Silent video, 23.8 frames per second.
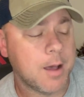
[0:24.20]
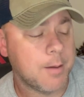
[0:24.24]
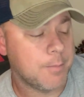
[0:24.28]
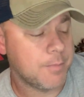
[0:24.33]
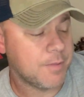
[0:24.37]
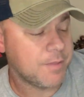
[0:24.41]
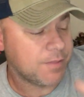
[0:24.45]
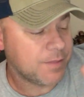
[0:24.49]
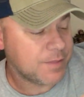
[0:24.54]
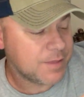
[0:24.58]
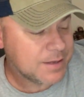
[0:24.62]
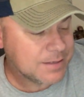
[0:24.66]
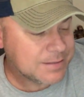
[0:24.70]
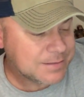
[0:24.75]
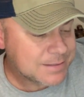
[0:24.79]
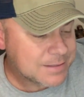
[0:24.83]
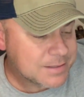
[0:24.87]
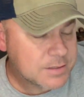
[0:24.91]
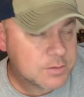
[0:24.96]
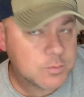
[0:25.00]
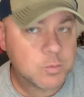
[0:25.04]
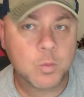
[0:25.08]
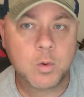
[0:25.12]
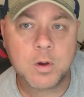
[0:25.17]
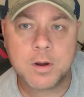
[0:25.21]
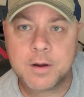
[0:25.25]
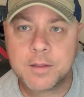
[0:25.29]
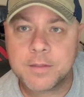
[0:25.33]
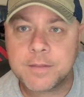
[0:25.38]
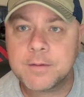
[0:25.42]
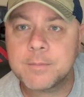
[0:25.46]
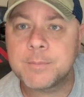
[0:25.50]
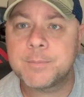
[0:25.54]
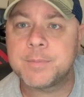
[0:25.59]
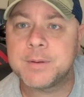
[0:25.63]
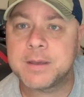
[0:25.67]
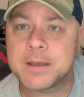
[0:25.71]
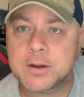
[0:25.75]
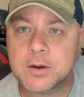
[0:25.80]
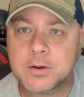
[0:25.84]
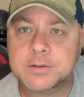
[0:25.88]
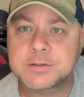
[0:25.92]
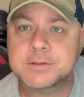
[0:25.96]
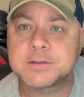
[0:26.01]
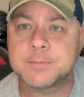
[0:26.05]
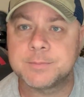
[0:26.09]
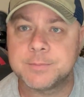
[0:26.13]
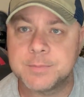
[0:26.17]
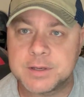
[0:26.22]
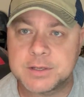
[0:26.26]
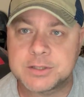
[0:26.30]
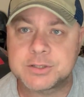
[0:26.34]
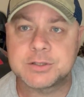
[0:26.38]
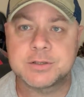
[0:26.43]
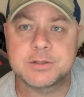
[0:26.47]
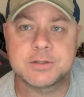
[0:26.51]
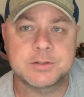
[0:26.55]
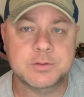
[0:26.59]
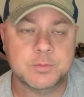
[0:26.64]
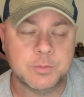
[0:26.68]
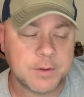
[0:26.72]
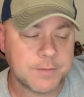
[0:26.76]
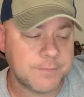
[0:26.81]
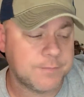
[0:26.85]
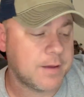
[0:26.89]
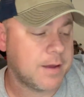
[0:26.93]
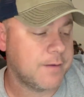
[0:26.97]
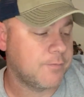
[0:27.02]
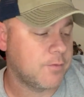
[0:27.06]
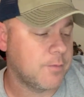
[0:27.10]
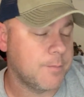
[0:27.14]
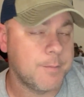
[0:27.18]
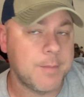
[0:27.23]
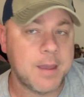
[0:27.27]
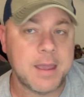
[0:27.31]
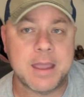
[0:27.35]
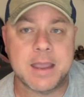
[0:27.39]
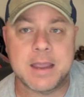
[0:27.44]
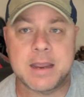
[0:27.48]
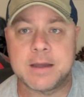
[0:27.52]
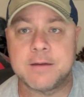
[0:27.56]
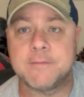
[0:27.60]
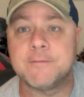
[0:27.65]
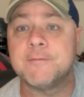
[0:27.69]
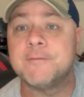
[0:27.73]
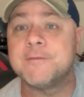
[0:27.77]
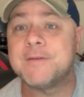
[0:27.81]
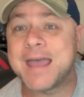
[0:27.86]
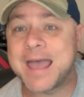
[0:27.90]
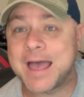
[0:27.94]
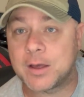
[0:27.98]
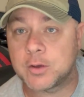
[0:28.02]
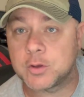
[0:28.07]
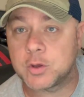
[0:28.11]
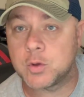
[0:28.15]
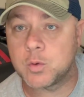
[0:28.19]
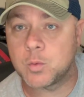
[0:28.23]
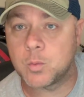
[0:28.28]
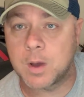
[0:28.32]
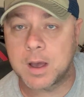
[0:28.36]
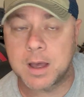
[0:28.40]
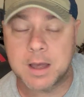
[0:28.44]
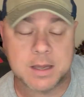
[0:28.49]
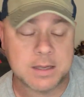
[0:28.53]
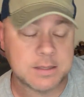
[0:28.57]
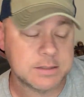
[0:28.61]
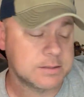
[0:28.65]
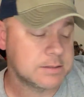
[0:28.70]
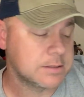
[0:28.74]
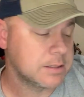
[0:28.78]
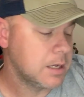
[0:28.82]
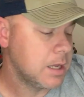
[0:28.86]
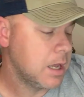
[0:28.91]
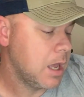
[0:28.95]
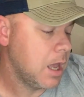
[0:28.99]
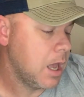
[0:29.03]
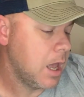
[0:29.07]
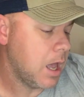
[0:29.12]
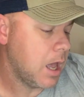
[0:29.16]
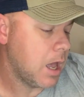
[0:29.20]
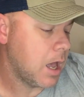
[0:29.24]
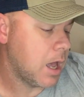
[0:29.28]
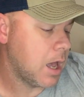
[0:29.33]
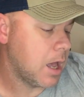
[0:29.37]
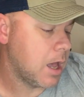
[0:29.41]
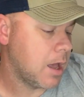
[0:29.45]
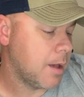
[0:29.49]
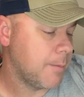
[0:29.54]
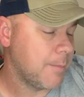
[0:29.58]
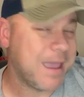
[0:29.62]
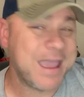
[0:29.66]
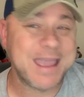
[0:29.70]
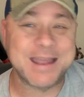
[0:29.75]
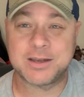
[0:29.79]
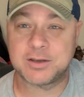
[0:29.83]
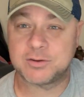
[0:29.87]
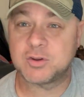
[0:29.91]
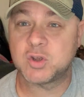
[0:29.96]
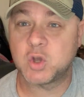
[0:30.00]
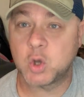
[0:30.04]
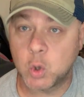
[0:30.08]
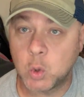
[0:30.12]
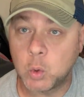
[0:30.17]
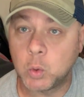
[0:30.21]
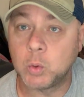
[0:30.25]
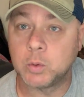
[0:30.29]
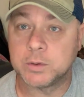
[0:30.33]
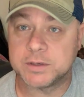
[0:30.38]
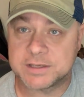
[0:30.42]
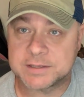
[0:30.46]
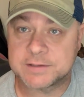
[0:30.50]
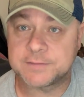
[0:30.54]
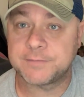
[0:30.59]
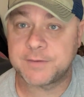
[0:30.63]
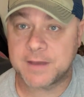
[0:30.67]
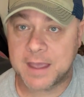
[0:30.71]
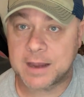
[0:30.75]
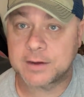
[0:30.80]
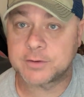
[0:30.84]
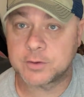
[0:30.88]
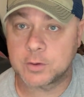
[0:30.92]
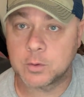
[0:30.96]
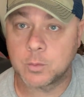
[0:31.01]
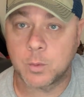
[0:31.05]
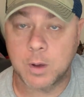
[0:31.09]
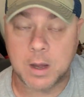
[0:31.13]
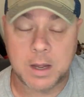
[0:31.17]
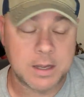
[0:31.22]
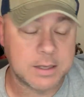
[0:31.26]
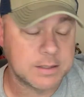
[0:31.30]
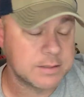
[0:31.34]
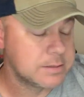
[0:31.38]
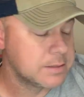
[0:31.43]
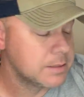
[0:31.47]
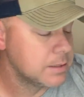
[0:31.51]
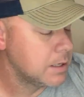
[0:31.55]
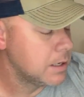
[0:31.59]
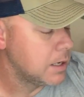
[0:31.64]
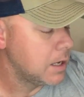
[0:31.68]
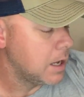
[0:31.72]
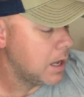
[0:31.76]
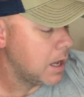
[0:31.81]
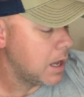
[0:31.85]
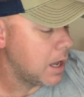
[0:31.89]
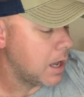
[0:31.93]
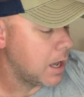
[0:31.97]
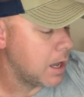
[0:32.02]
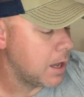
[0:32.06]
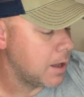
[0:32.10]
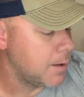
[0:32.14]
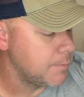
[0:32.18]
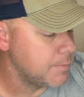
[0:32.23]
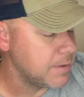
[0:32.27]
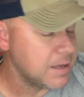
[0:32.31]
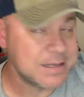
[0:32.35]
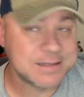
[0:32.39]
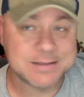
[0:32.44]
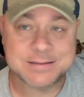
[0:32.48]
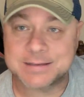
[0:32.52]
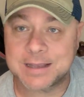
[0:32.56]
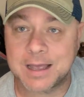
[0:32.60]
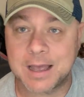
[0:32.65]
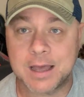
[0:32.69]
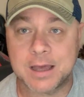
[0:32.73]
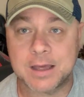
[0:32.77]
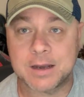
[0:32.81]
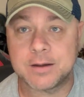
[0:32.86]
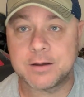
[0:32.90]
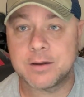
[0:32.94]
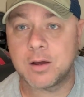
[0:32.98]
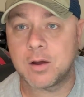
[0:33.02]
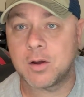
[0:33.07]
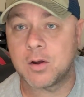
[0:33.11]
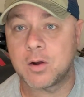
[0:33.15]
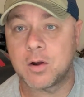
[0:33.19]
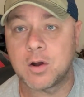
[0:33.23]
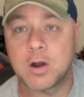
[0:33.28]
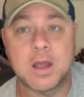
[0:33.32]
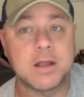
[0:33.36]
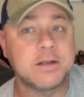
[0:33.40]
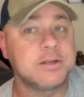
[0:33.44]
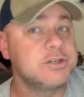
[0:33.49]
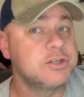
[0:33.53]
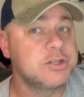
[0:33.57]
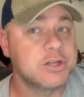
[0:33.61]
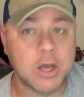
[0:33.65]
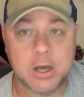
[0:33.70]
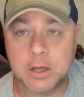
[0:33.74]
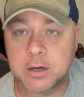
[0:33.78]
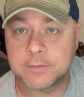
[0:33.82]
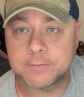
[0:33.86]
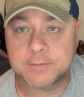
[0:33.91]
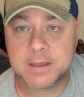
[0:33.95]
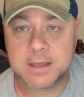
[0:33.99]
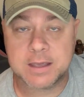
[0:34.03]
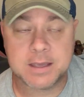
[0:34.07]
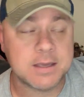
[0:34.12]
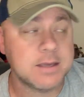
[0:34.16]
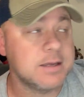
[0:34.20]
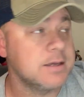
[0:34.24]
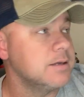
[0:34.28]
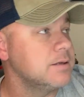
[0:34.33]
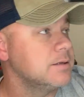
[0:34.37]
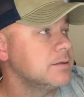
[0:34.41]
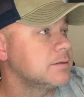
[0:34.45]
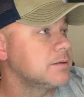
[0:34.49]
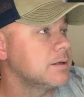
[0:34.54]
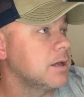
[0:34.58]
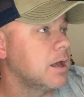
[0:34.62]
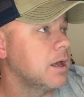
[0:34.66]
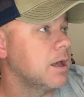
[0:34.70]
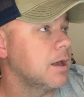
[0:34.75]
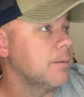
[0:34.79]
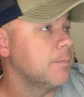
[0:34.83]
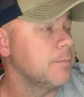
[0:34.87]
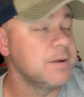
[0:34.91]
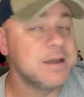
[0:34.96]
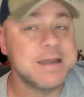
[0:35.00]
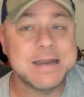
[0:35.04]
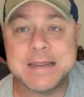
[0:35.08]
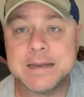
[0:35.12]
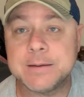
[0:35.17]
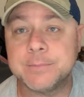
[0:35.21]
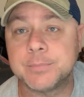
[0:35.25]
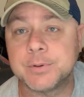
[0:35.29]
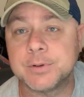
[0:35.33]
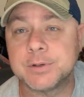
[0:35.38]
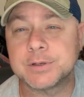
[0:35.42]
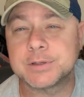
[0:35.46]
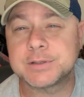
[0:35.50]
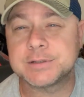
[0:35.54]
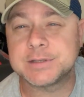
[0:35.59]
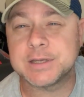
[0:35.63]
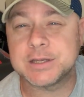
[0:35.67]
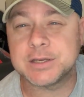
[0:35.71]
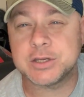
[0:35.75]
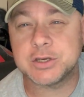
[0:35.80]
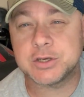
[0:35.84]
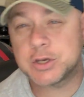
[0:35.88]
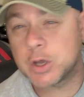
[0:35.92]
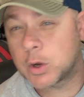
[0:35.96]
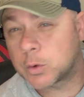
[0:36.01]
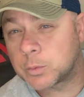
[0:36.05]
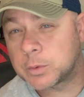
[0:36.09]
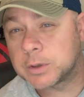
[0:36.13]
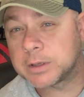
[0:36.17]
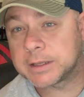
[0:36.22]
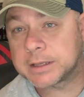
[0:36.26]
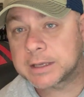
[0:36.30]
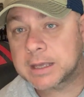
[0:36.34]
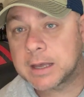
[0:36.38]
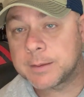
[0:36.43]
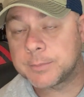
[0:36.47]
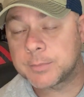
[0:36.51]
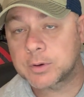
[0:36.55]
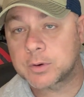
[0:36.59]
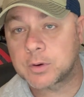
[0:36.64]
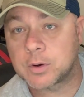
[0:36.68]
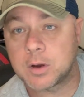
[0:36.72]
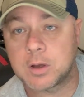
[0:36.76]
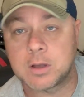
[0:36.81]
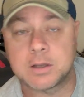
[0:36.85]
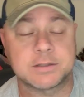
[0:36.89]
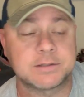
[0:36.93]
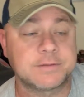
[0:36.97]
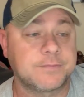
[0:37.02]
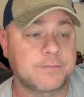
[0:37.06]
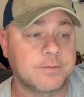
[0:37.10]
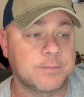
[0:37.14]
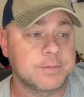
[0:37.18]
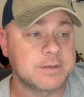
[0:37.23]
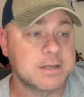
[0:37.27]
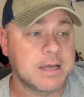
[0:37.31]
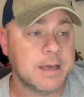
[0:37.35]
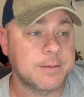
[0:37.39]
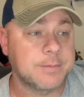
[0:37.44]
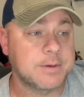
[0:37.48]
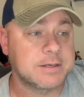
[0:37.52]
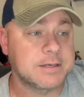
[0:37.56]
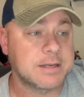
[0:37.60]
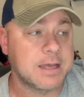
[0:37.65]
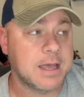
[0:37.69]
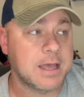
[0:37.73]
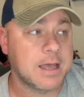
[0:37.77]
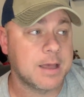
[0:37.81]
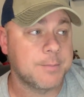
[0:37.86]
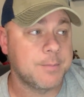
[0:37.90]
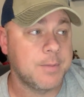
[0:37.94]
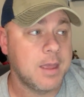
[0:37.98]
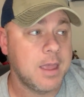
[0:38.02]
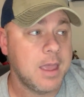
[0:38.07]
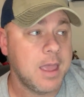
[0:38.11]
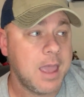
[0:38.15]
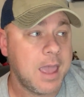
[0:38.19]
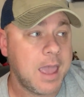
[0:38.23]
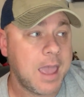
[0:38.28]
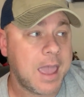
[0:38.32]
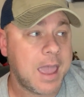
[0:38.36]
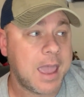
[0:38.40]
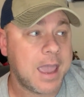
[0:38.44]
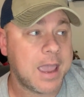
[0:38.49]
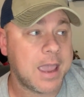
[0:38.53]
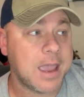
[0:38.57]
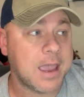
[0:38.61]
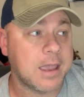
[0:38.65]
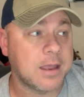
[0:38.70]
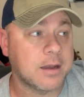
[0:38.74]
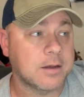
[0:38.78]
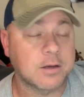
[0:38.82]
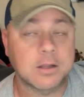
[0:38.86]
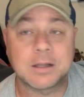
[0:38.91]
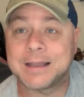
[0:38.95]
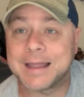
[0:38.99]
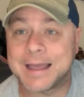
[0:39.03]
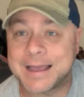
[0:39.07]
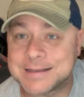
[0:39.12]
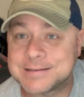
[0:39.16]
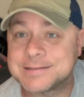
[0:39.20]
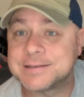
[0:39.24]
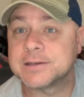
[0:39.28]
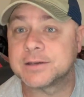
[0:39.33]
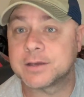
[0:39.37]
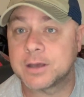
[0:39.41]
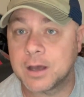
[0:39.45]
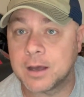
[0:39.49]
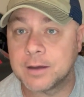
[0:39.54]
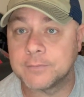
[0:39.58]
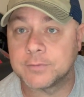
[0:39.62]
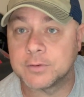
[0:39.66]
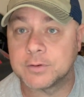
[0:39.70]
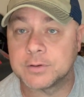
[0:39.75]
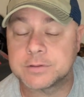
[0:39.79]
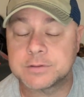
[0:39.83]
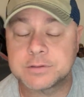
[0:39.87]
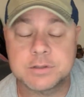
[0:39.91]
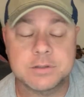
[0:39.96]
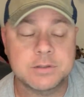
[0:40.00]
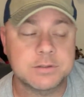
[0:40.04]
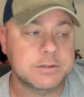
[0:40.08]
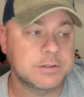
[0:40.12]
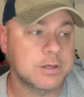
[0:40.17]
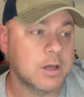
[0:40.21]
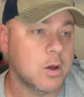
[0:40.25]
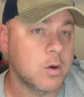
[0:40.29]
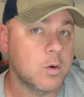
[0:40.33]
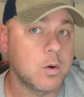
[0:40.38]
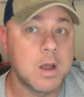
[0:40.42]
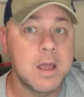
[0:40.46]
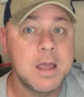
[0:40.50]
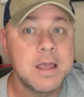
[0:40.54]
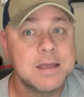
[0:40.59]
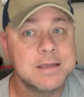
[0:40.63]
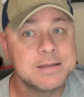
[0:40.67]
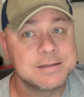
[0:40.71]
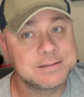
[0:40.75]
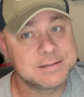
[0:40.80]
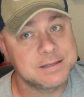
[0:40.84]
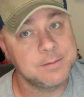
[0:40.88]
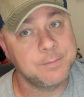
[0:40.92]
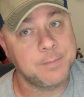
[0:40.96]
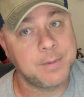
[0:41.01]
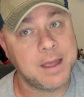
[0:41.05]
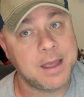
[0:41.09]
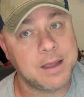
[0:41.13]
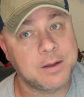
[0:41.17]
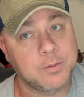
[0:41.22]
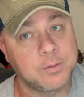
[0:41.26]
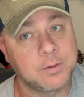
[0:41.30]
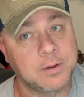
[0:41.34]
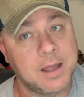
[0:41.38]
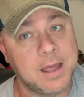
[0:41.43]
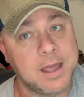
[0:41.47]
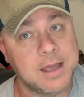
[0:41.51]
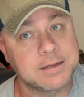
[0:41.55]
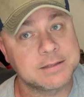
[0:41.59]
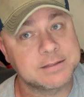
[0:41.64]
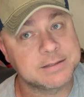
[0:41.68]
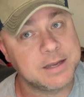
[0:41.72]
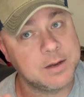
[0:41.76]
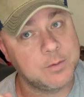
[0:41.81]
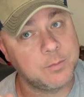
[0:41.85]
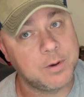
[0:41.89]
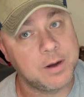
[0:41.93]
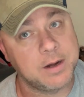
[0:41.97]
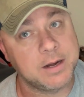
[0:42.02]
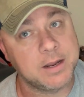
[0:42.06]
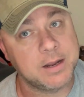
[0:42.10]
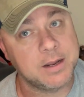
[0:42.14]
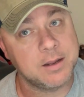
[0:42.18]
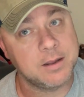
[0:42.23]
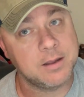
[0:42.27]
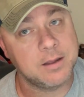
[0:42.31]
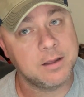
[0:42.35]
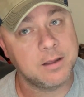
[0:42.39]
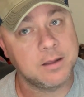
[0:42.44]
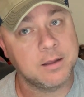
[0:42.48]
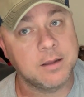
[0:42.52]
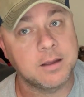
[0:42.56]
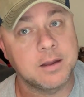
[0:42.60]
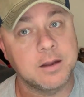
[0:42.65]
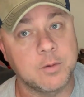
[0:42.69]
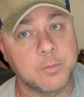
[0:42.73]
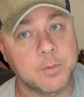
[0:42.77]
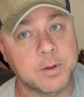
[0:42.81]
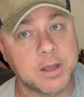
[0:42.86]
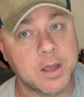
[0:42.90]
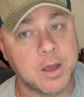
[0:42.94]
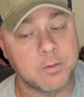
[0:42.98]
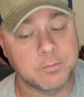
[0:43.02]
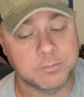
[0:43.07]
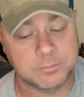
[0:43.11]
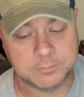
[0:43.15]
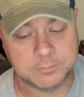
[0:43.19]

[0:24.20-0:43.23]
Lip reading: This is one of the bigger submissions we've ever made value-wise and coolness factor-wise. Inside are a ton of keys, neat books that you don't really come across from time to time, and classic covers. So sit back, relax, get ready. Here we go.